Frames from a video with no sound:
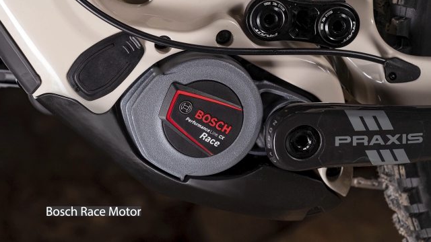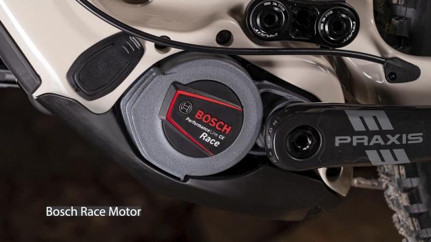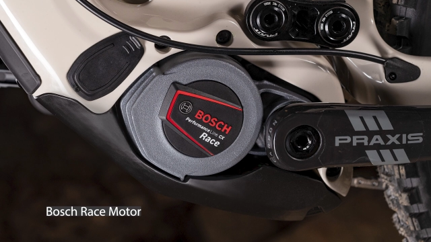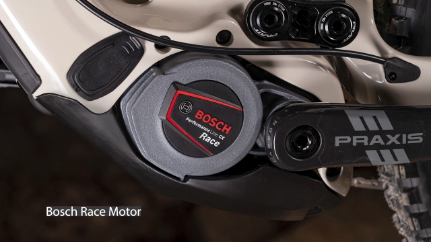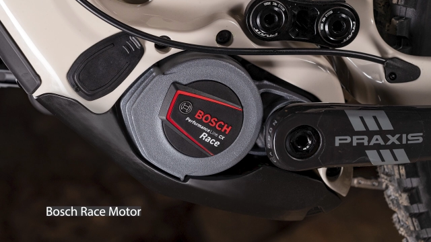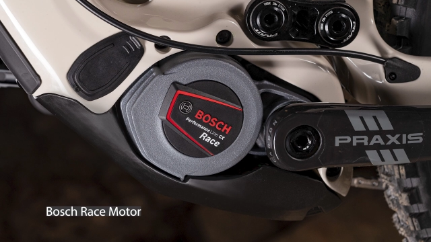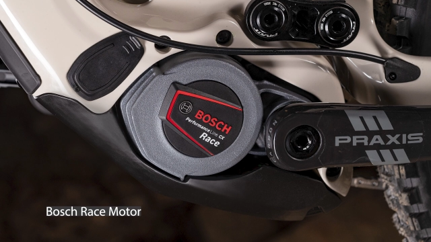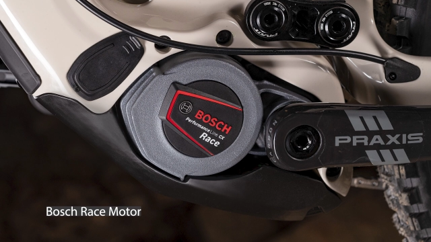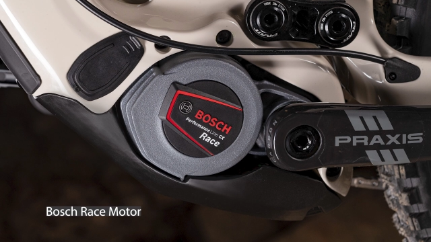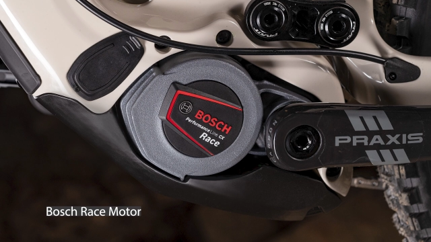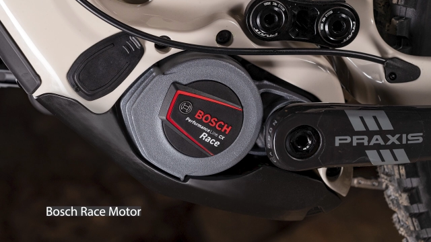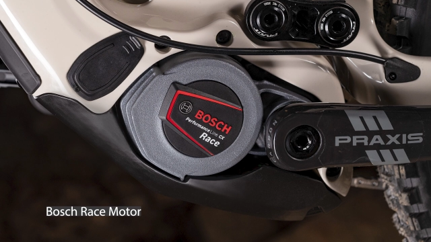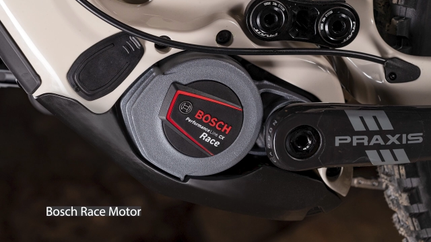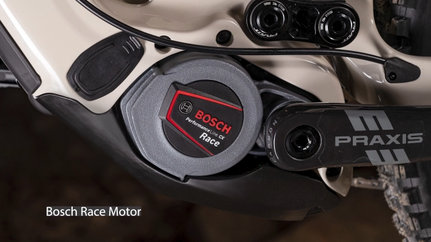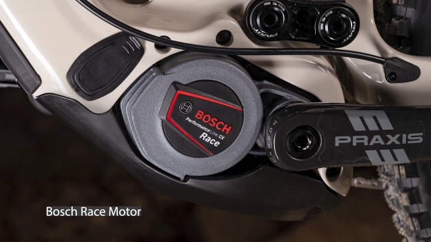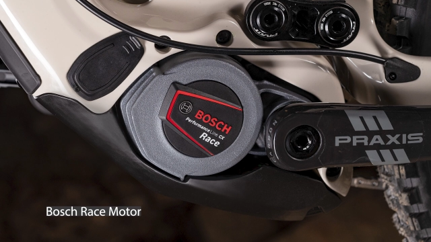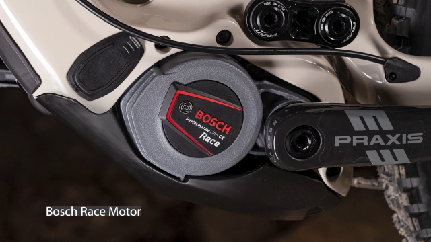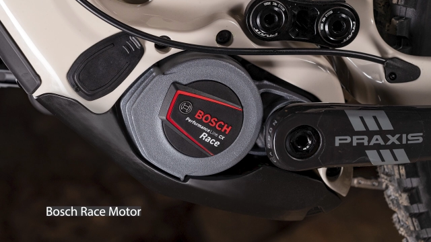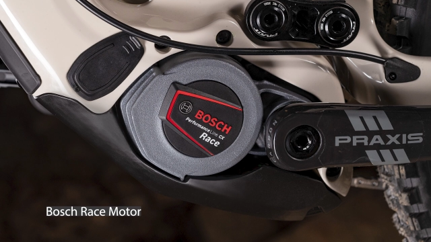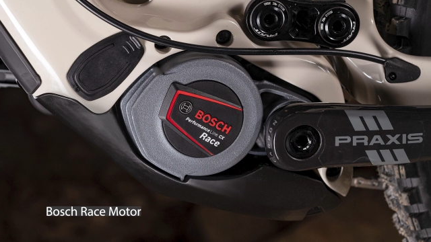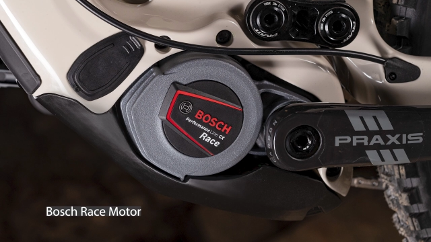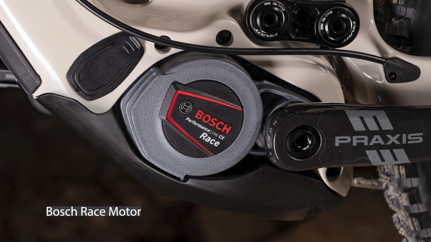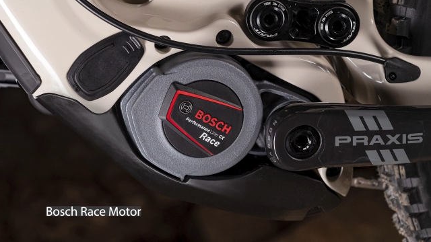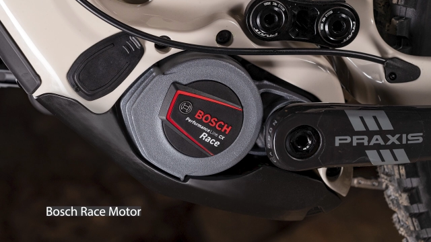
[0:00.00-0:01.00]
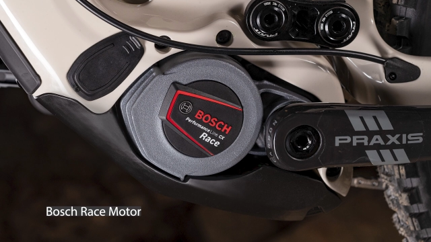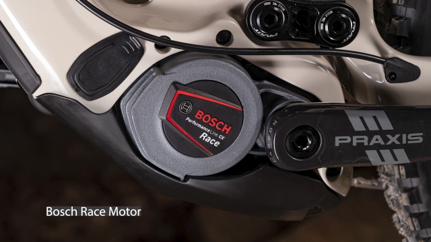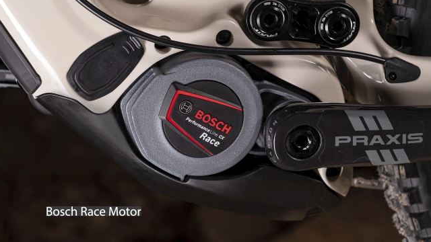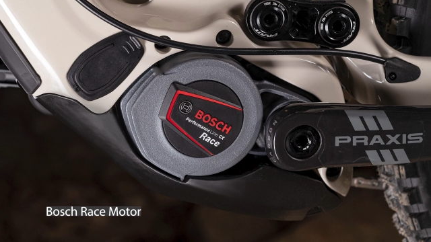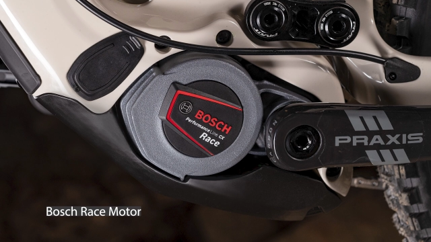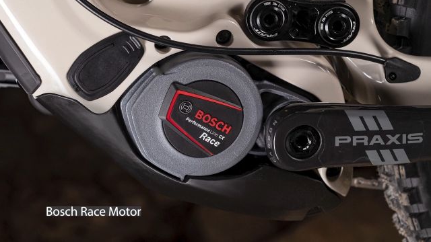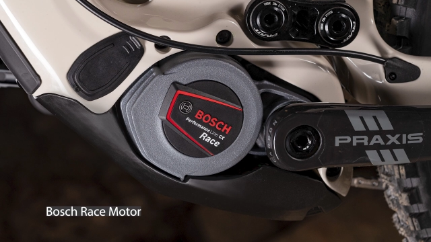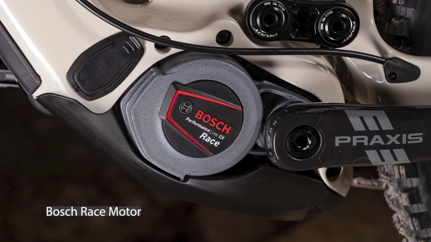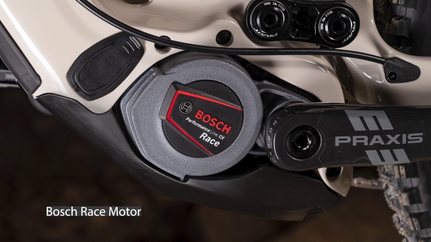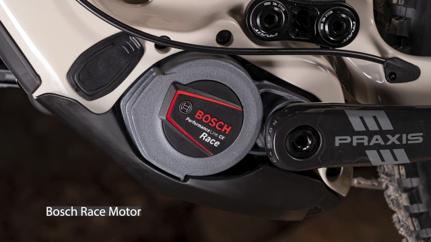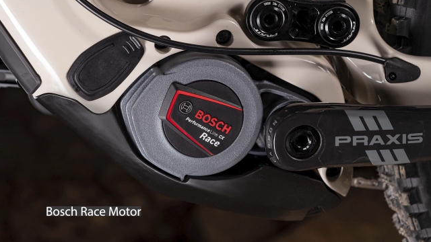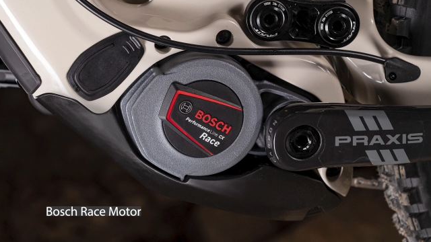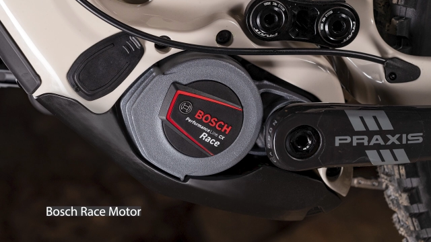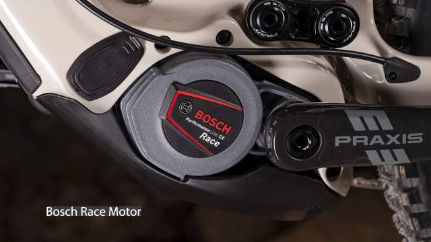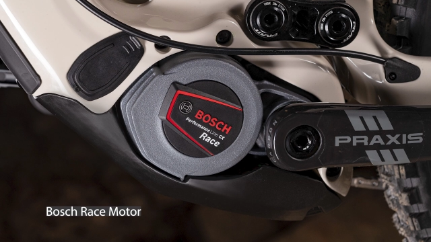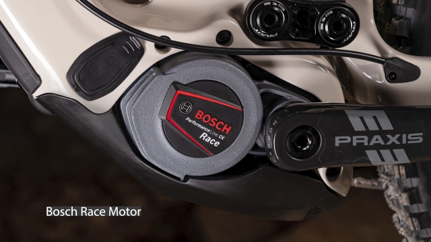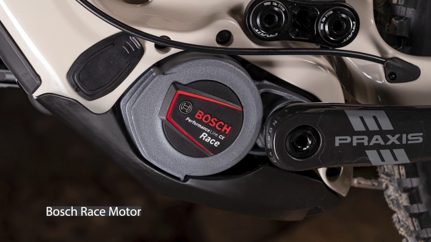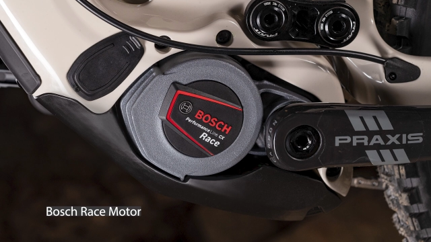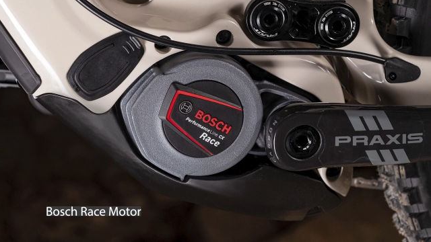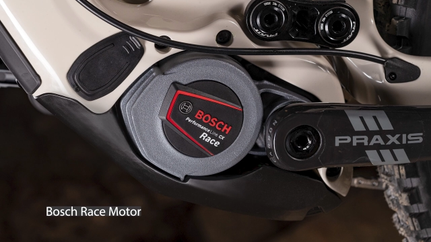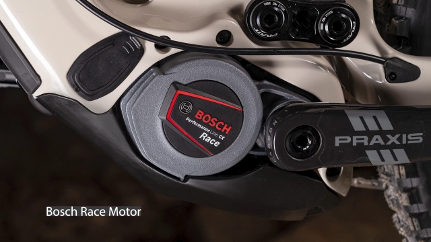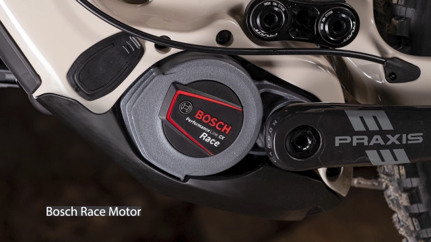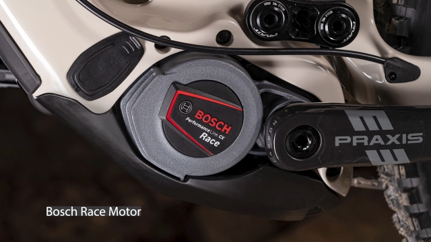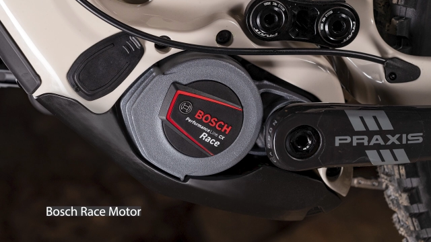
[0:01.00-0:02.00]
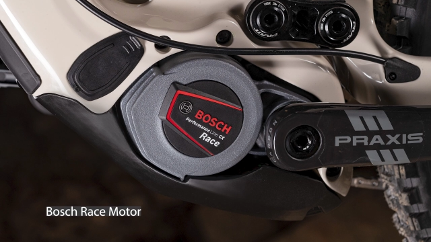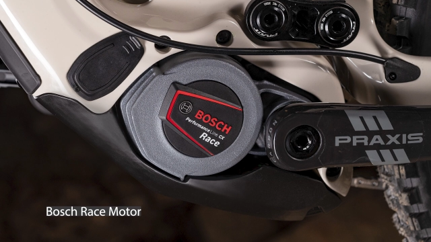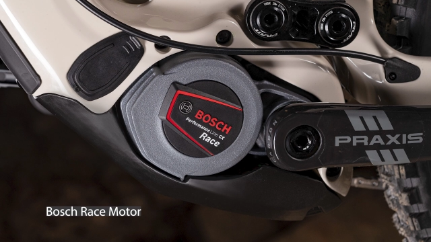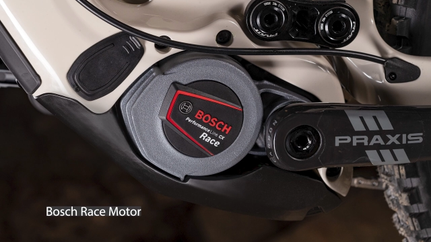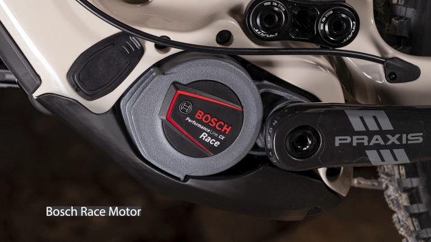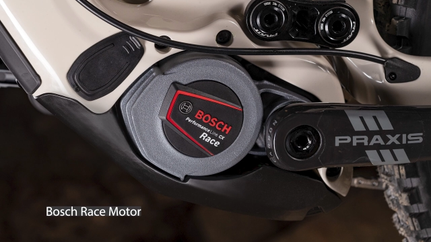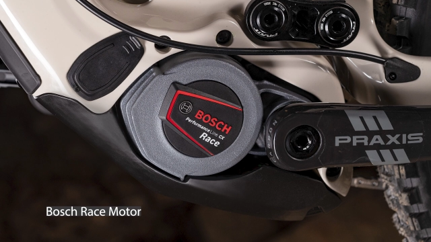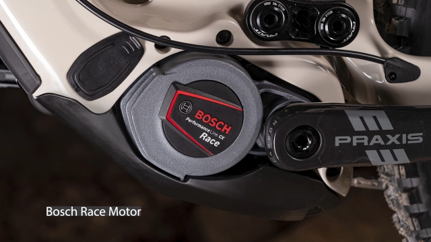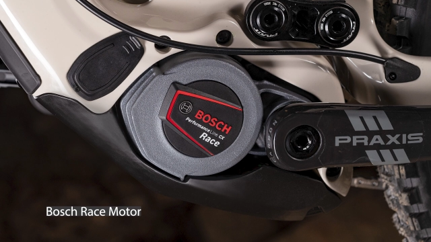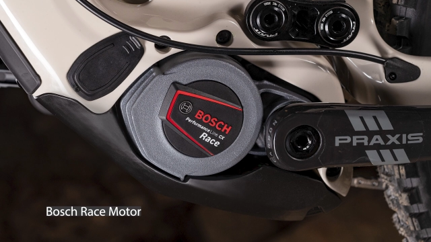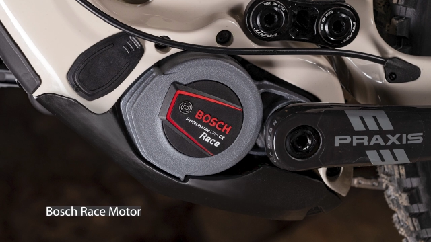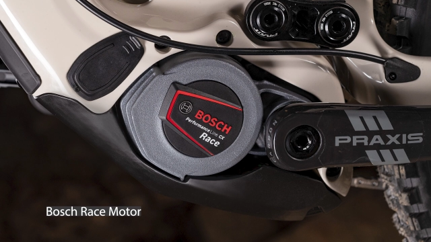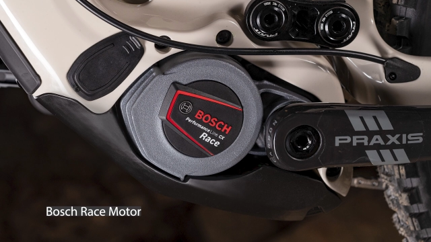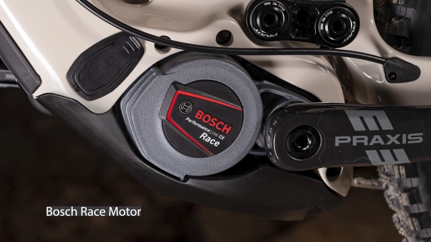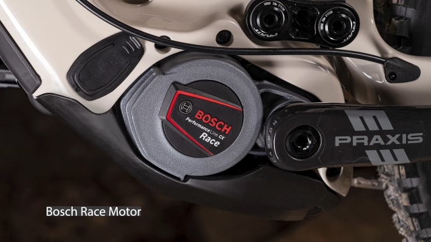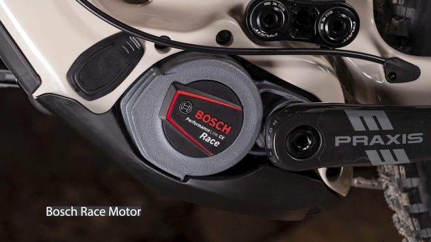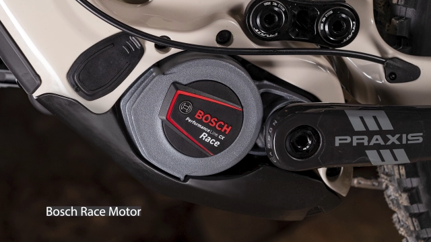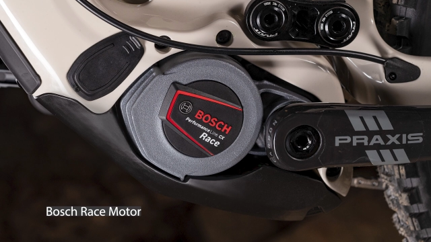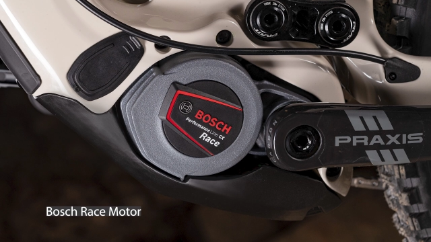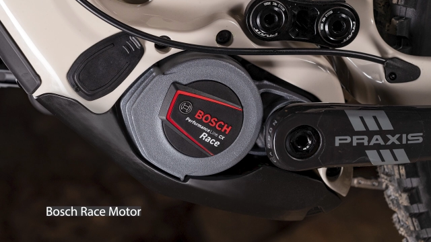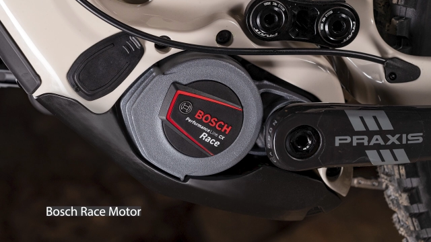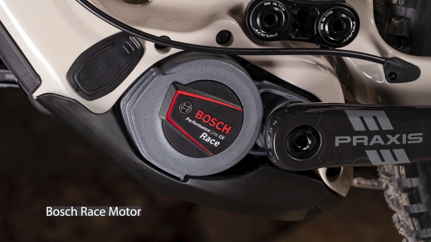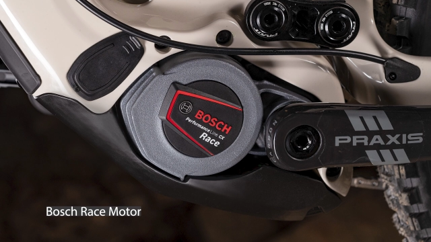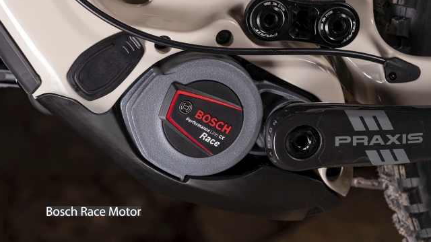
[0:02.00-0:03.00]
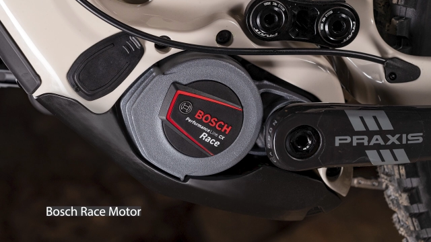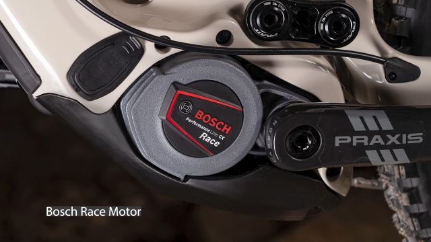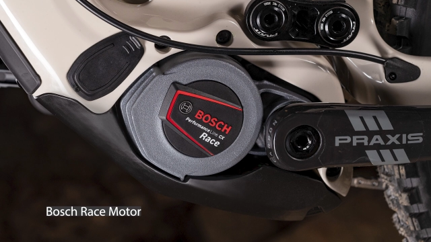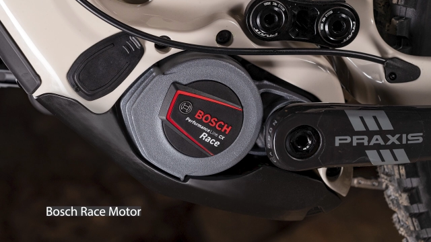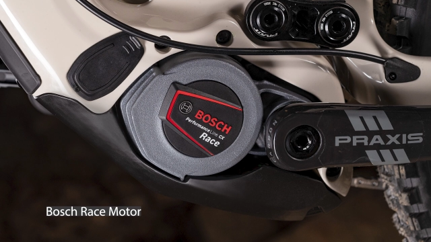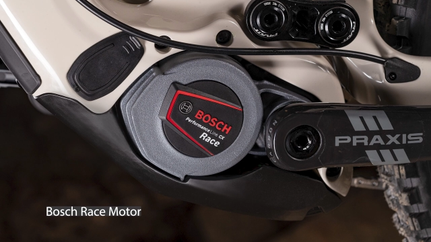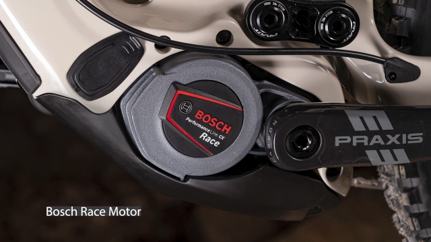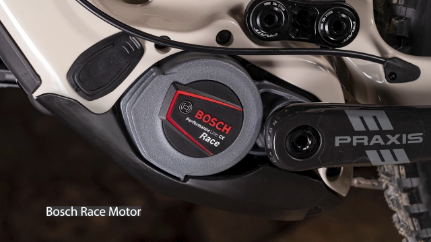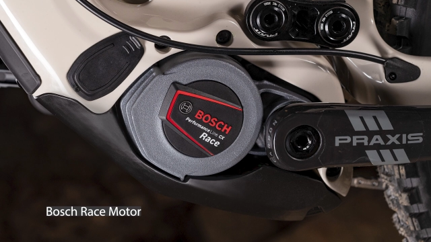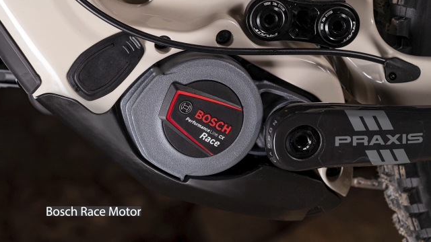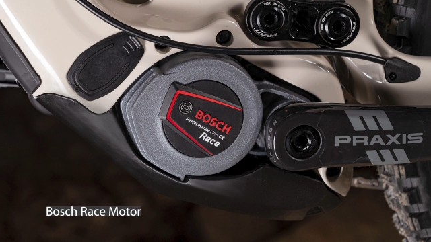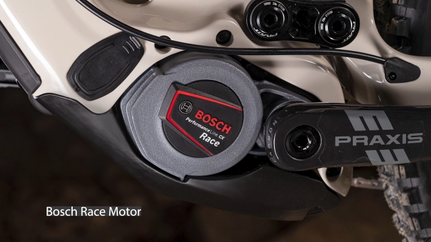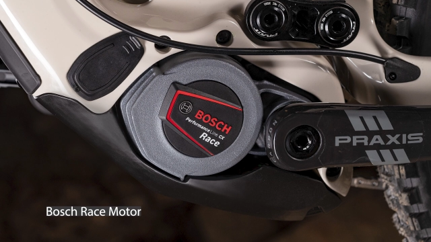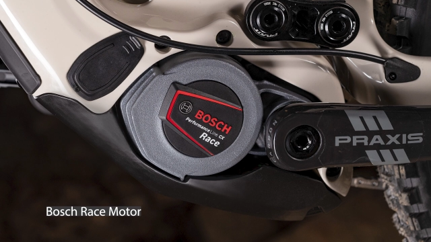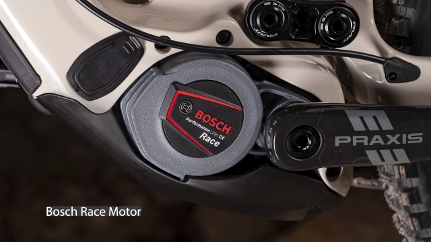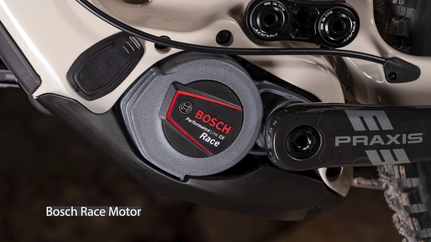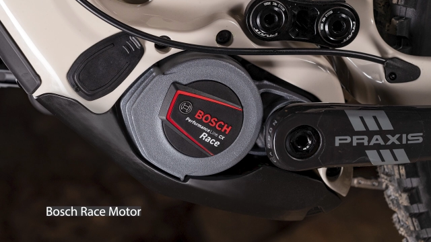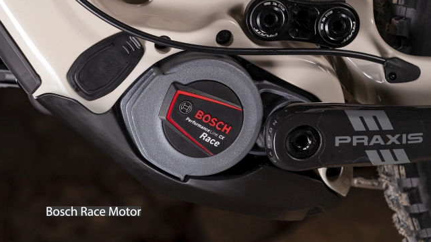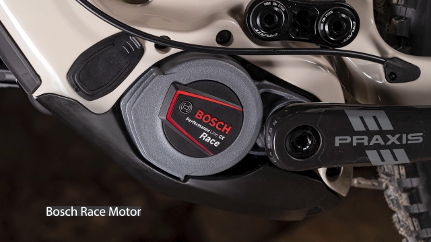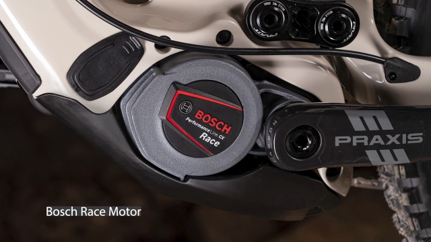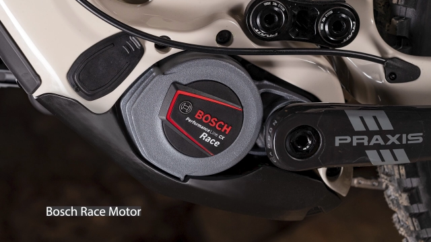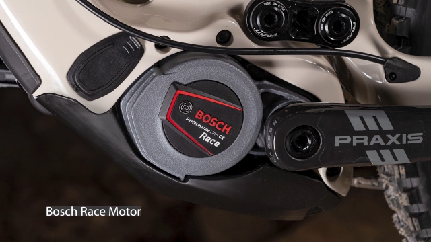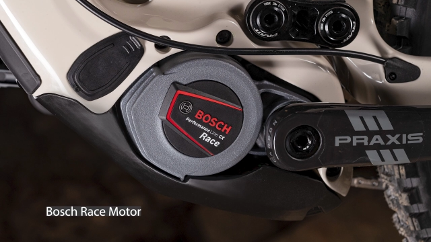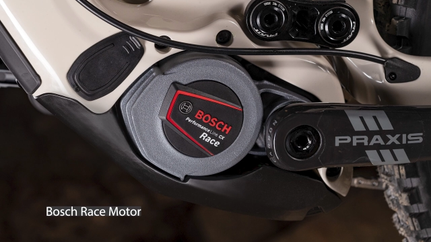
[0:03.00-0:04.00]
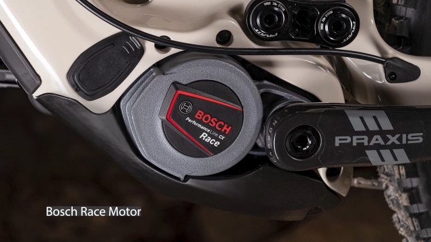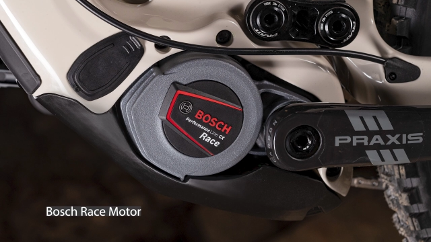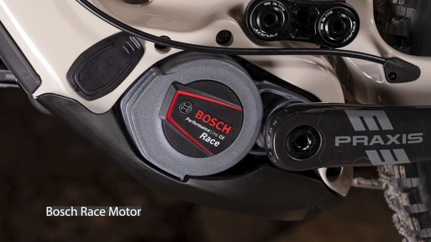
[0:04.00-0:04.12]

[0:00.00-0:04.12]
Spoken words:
[unreadable: no face in view]